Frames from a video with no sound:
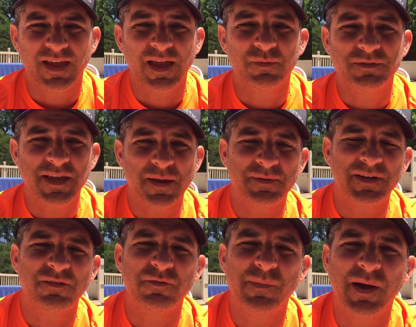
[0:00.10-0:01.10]
Hey, what's
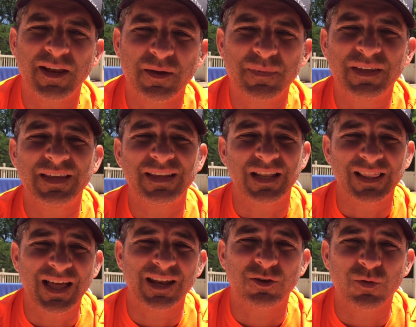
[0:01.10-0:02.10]
happening, everybody? I've been getting a
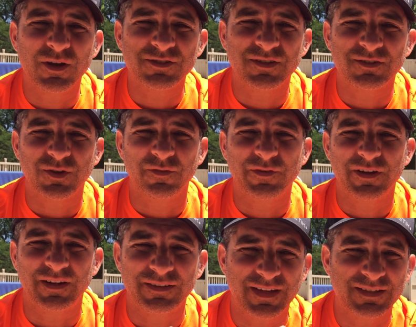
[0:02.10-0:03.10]
lot of questions, so I
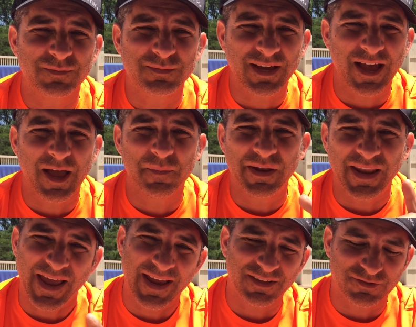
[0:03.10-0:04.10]
figured I'd take some time and
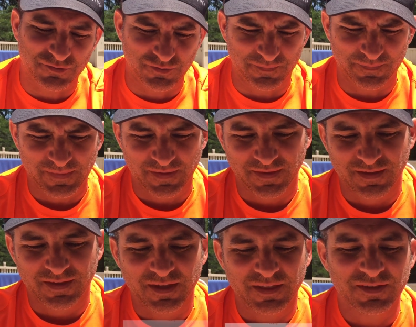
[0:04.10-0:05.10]
answer them.
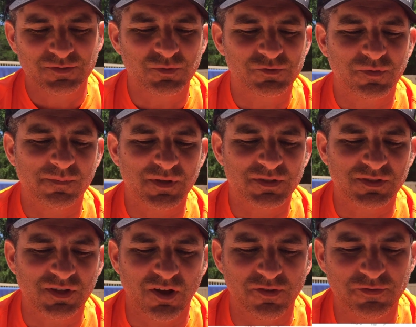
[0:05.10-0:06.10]
This one's from
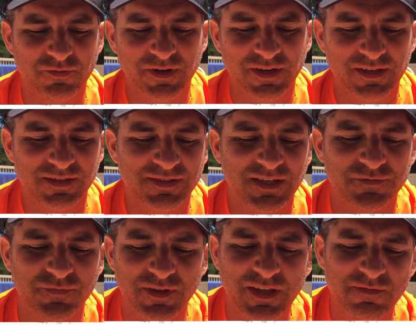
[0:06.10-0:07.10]
Gestalt 3. He says,
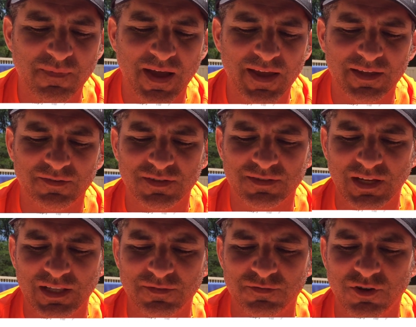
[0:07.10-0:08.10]
"Forgive my ignorance, I
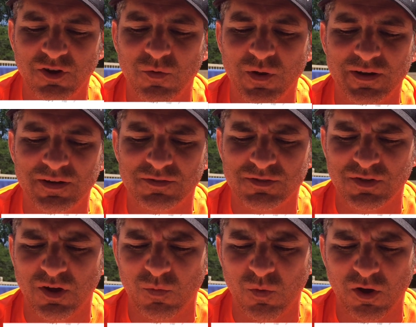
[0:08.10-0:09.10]
live nowhere near
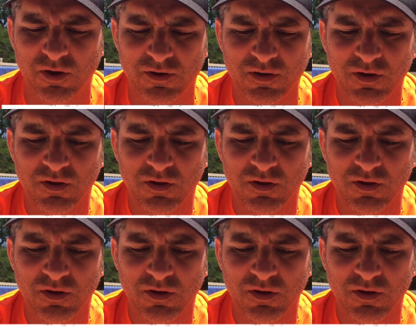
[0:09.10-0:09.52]
salt water.